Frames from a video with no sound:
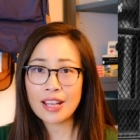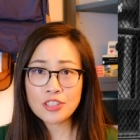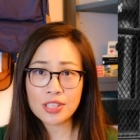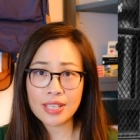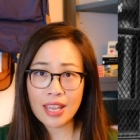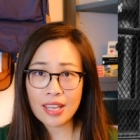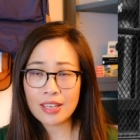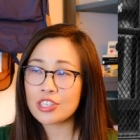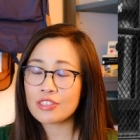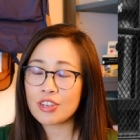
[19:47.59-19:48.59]
and today.
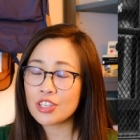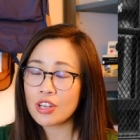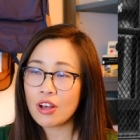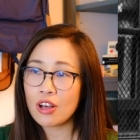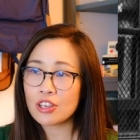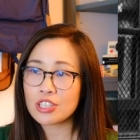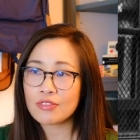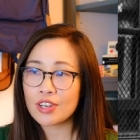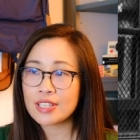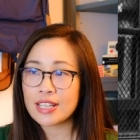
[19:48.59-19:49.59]
She's very tall, she's
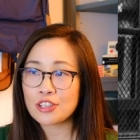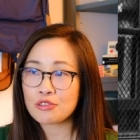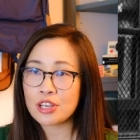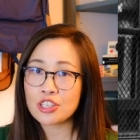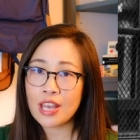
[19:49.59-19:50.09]
very statuesque.